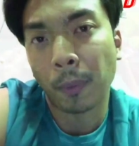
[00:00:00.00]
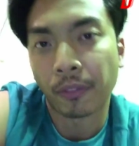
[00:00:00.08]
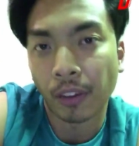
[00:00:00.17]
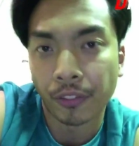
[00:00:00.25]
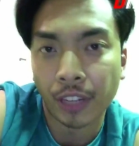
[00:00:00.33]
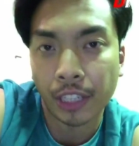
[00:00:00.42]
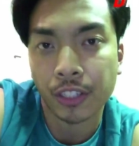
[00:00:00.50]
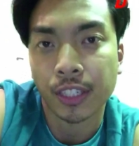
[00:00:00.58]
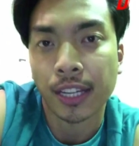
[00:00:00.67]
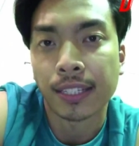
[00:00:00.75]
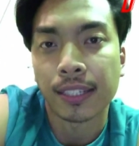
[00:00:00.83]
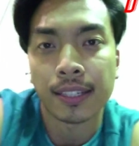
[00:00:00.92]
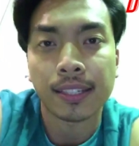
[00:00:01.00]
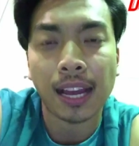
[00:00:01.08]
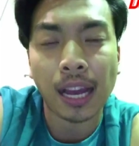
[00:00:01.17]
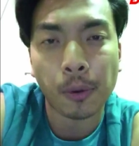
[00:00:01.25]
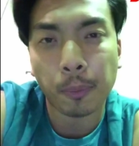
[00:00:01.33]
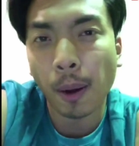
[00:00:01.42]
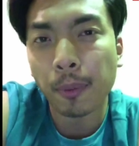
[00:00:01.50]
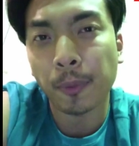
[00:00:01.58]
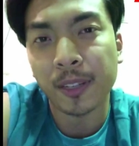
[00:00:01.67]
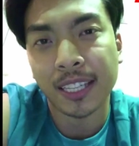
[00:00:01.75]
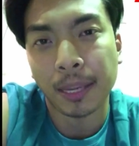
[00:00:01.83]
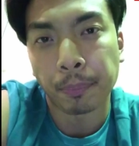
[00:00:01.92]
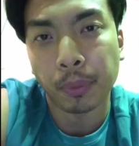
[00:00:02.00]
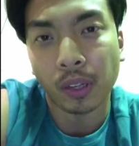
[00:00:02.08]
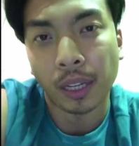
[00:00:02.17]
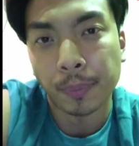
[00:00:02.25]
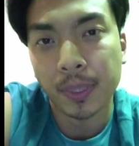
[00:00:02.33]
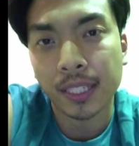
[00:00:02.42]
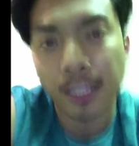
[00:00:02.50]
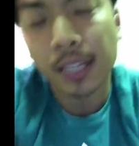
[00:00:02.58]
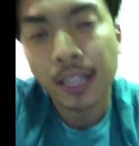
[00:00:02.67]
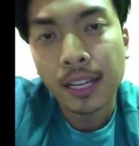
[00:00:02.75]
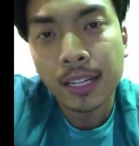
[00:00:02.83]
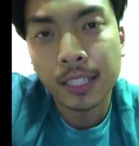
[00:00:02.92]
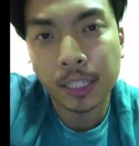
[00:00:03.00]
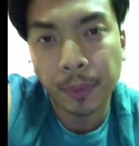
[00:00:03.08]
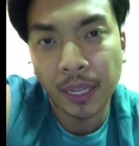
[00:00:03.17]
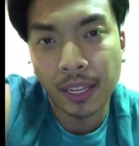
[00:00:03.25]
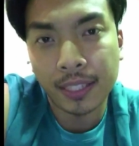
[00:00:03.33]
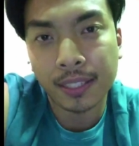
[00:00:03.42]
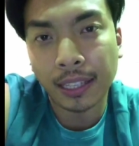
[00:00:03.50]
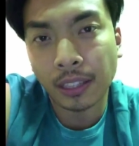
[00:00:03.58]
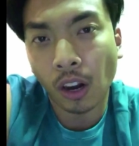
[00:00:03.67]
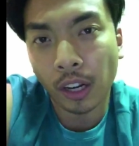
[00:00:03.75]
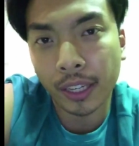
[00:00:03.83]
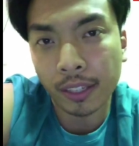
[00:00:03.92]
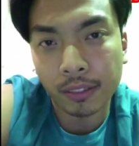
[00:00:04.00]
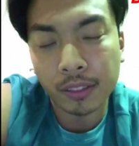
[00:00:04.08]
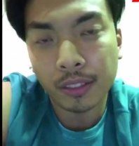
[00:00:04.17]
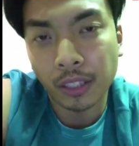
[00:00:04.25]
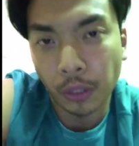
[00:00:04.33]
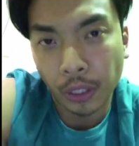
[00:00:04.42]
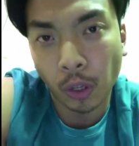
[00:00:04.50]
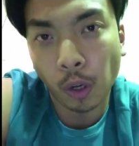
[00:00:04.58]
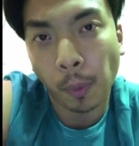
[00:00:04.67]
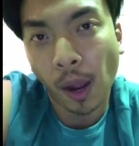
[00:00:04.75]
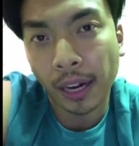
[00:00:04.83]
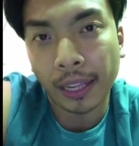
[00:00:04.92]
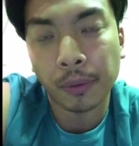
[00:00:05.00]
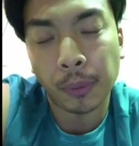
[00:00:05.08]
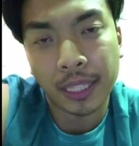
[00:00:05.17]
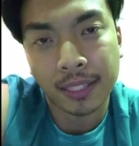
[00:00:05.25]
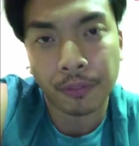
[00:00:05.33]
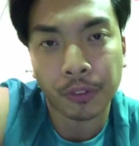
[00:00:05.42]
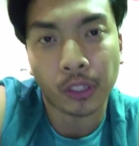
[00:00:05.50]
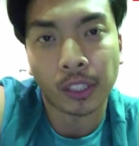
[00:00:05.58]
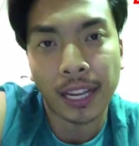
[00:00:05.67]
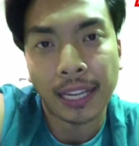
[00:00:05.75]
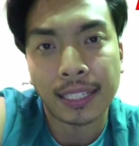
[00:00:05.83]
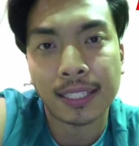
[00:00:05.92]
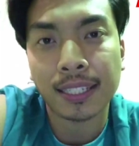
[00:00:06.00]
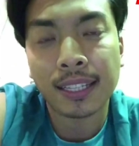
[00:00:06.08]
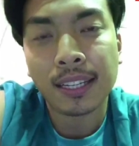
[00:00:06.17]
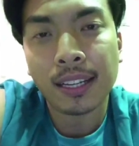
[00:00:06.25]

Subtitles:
my favorite exercise is, I would probably say pull-ups. Just because they target, you know, your whole body, well, except for your legs.